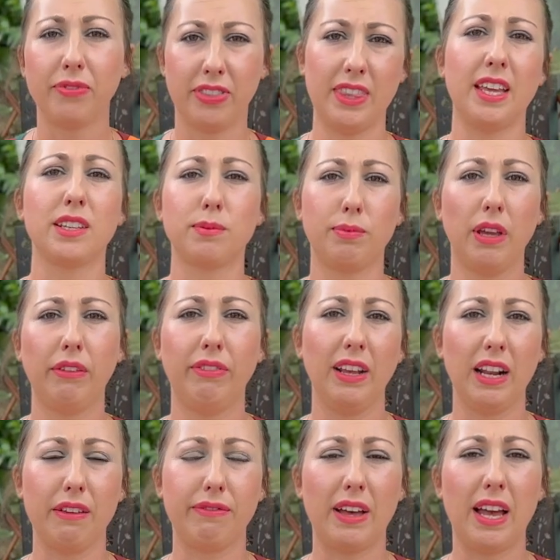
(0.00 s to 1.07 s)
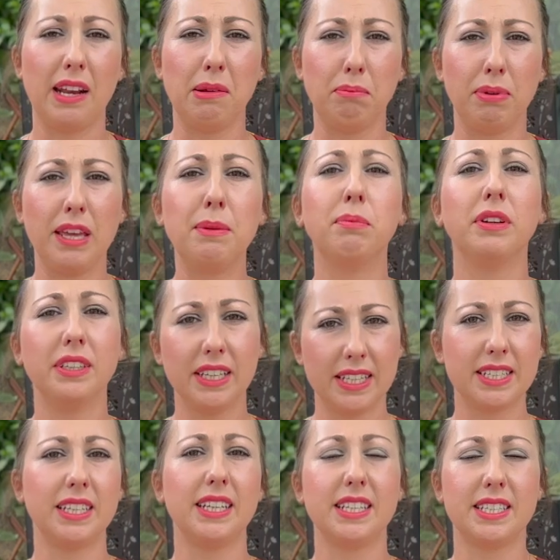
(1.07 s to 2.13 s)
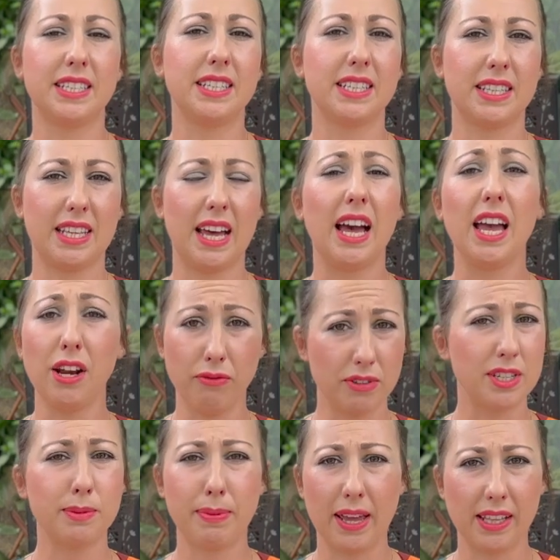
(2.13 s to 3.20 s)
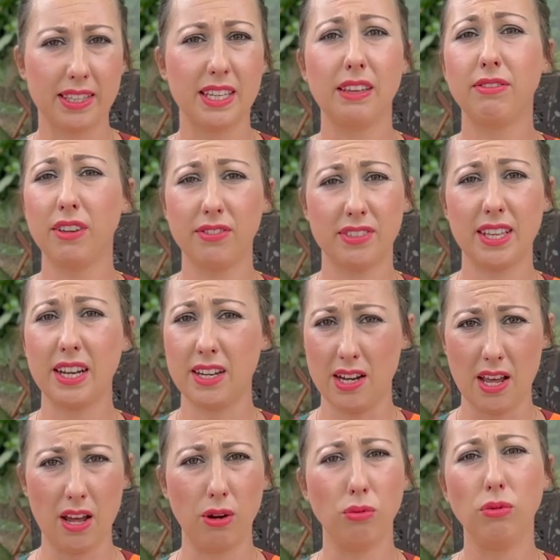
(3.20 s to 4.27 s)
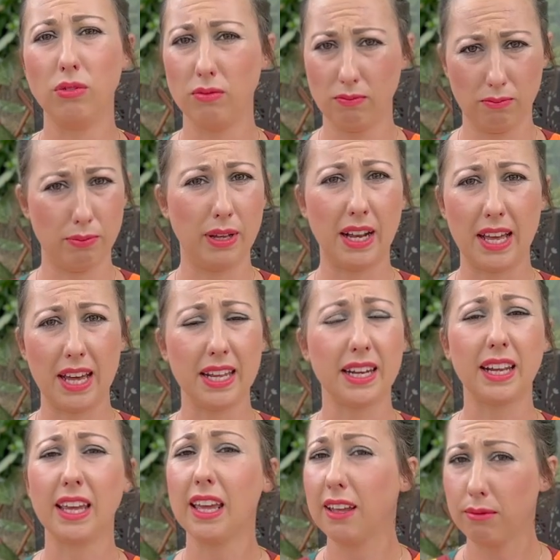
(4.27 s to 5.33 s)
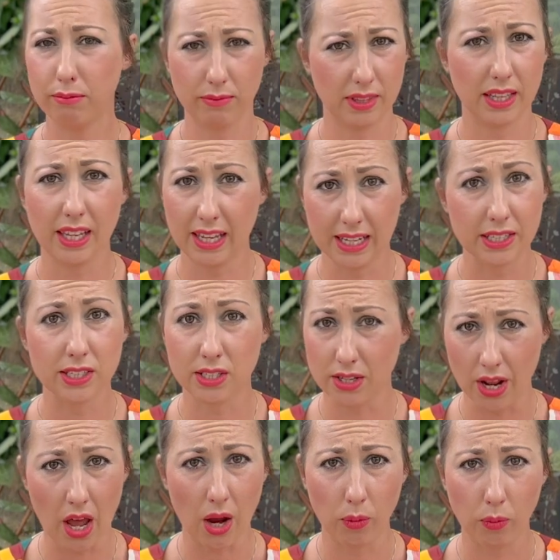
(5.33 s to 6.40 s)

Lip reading: That's perfectly fine, and people need to listen to that and respect it. If you've said no politely, it's no.